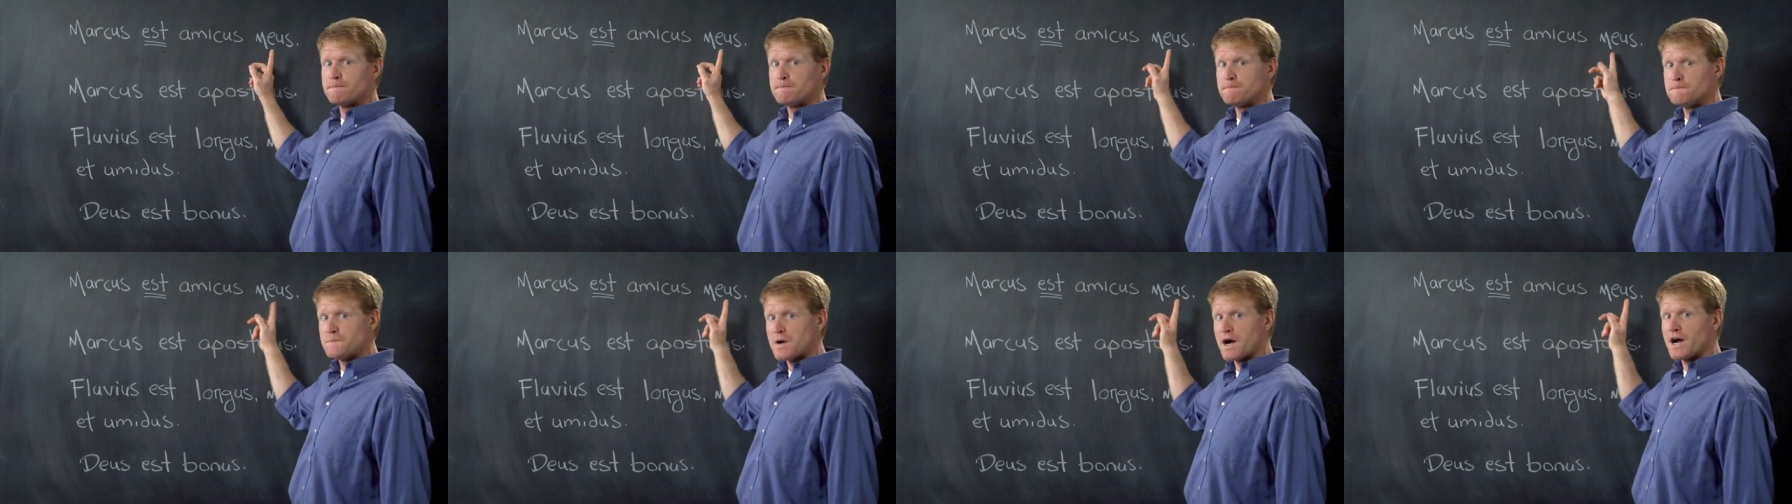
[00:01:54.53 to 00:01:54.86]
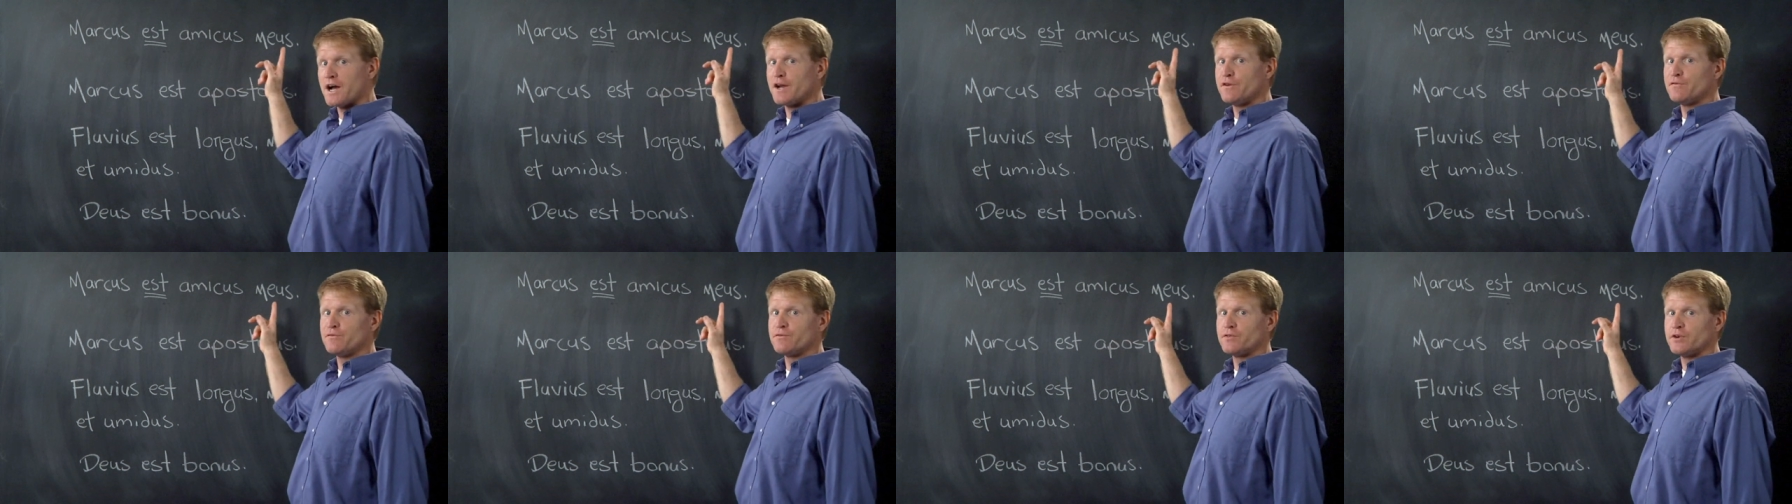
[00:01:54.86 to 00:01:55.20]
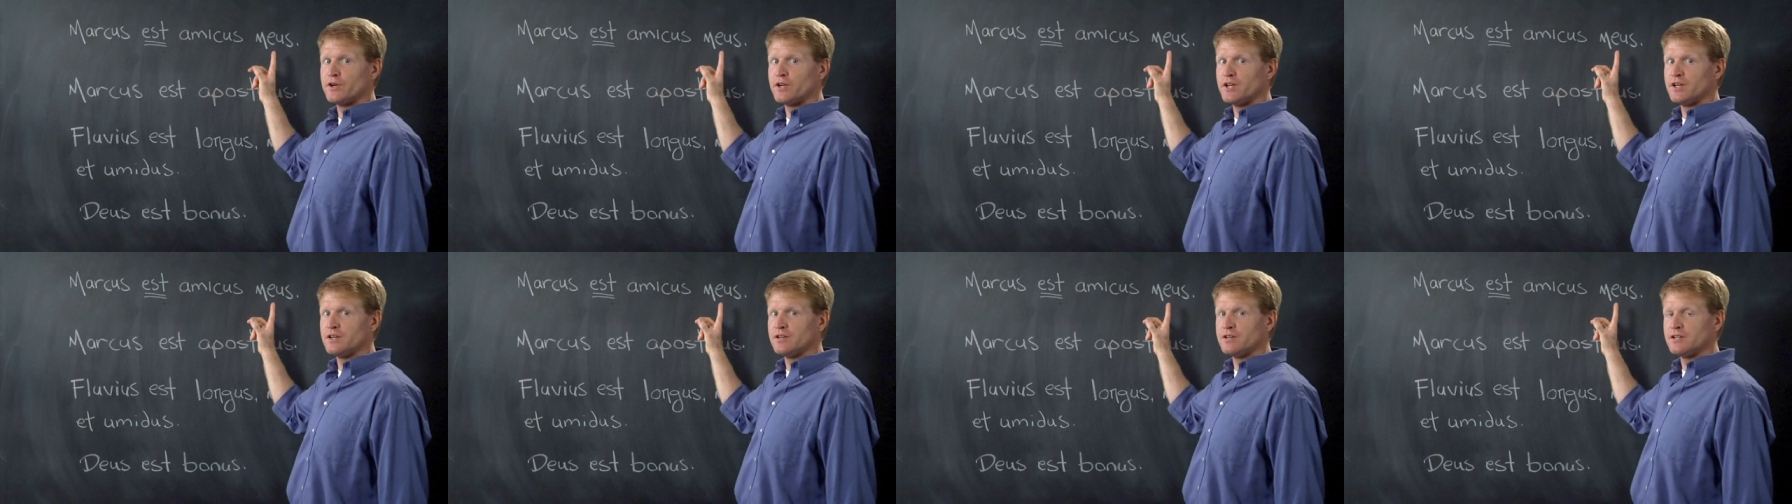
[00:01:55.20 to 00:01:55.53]
My
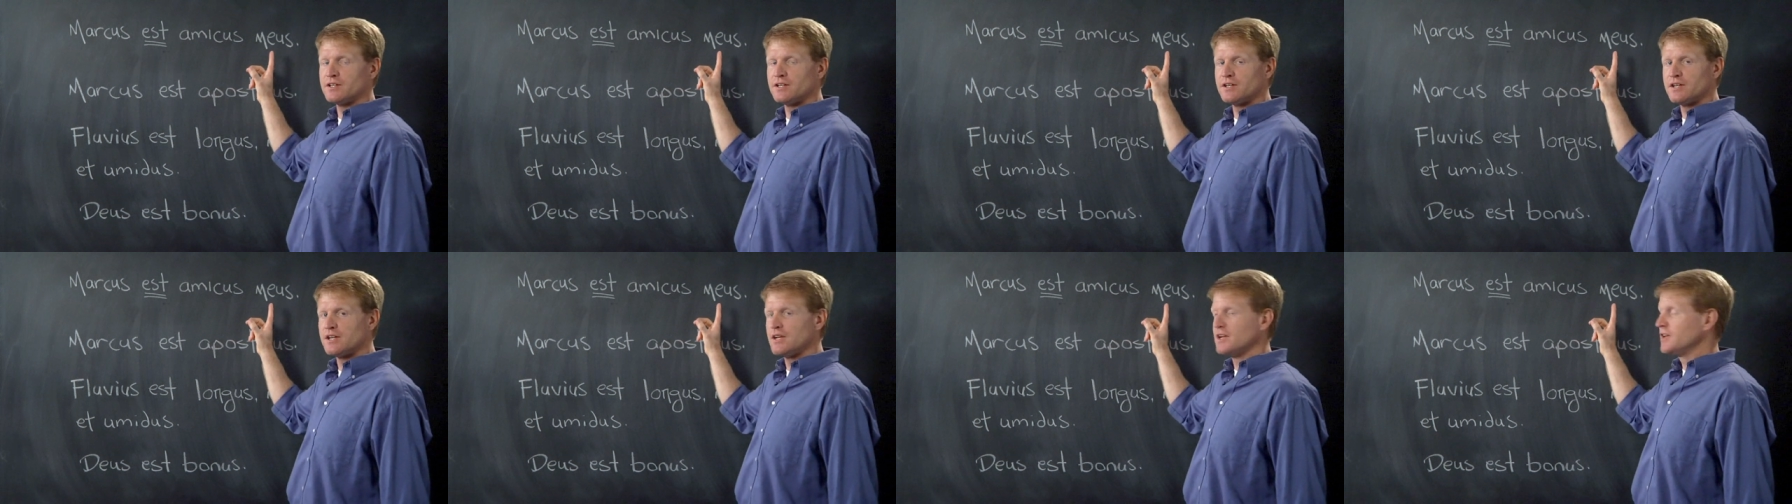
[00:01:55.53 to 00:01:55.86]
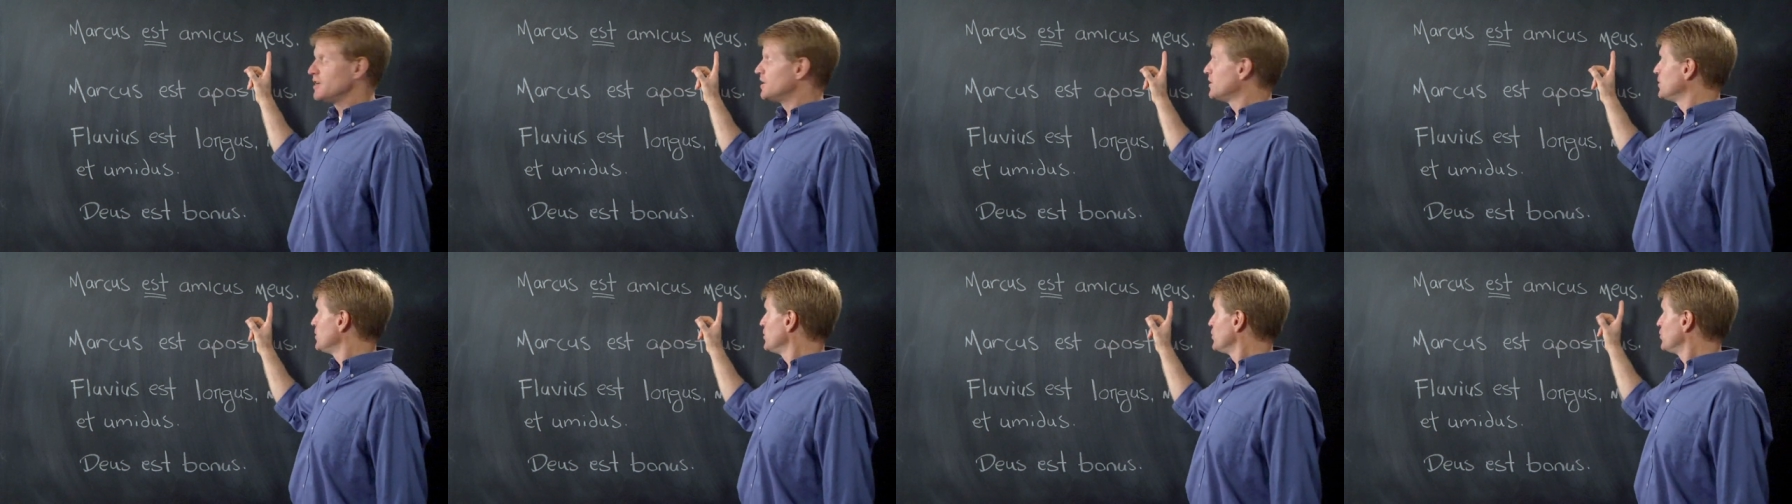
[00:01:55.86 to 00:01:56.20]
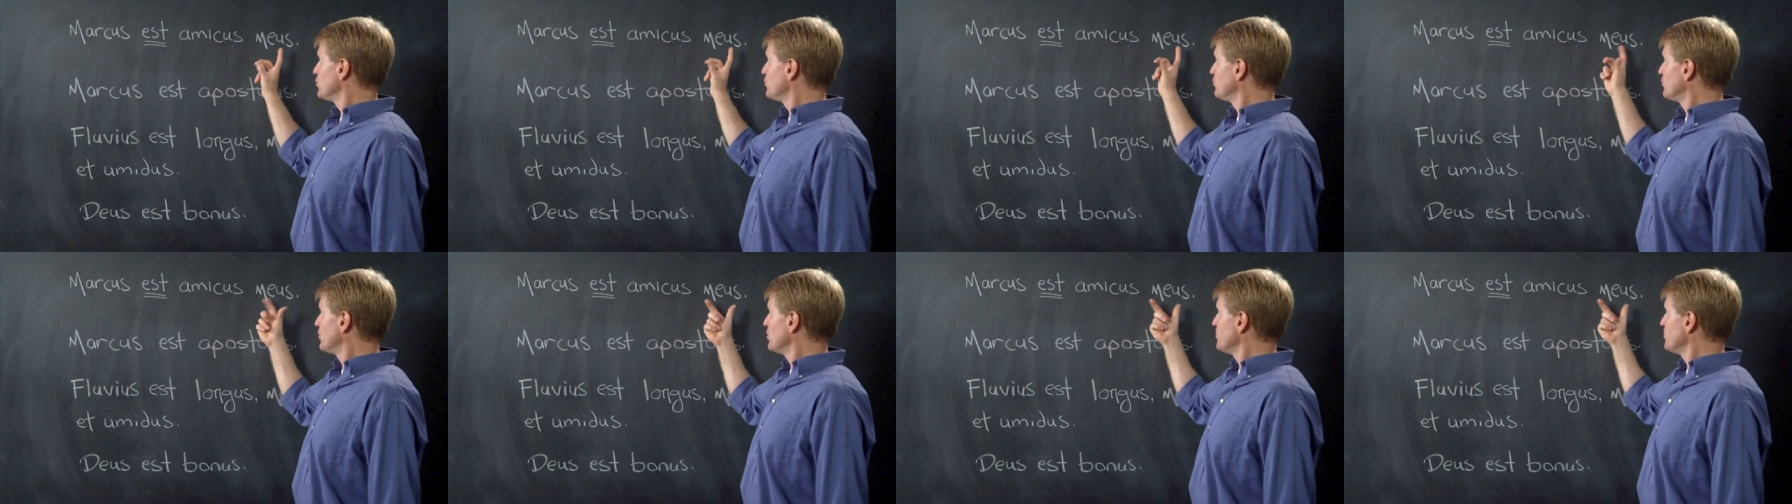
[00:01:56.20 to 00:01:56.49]
friend. The